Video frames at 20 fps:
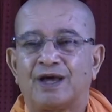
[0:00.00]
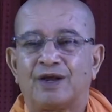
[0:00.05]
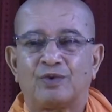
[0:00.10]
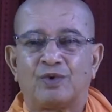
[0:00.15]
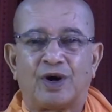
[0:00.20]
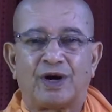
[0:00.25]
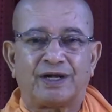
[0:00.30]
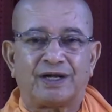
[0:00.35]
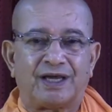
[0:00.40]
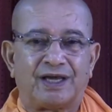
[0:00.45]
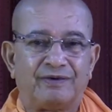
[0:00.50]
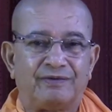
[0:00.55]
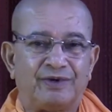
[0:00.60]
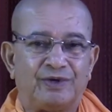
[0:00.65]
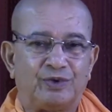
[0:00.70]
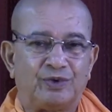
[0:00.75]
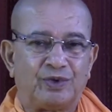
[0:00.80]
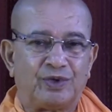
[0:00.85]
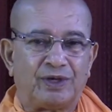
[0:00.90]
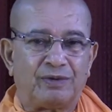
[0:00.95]
what are we
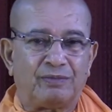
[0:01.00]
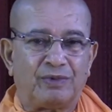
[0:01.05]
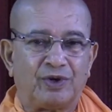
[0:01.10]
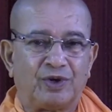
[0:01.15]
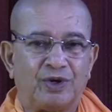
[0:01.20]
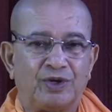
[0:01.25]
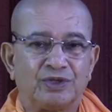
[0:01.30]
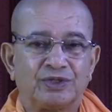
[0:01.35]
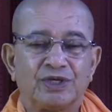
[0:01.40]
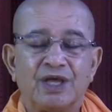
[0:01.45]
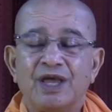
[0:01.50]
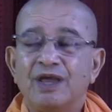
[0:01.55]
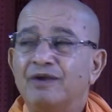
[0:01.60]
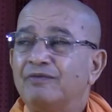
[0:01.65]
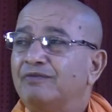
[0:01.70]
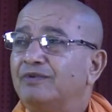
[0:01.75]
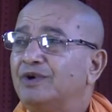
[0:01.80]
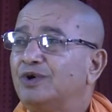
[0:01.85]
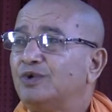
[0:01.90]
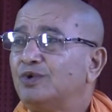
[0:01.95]
doing, because
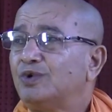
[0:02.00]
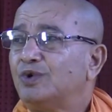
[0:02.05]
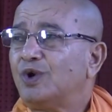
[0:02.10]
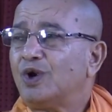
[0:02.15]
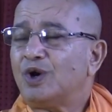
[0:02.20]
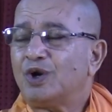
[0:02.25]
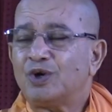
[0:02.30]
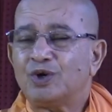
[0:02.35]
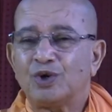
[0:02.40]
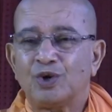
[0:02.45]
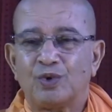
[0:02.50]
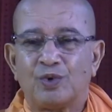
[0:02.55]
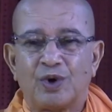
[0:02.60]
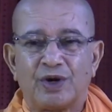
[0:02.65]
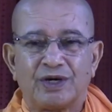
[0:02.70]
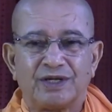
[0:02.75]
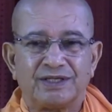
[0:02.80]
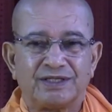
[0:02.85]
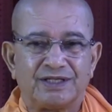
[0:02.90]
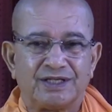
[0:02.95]
we do not know
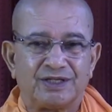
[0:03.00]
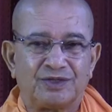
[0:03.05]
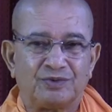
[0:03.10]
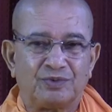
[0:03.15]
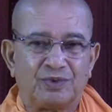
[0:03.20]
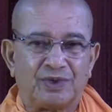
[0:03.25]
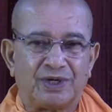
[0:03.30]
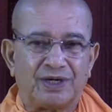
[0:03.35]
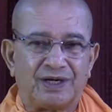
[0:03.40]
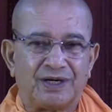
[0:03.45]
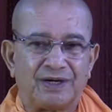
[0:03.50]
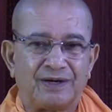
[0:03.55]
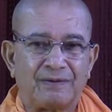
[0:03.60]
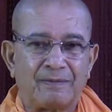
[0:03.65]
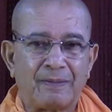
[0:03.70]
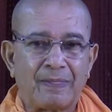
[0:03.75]
what is this world.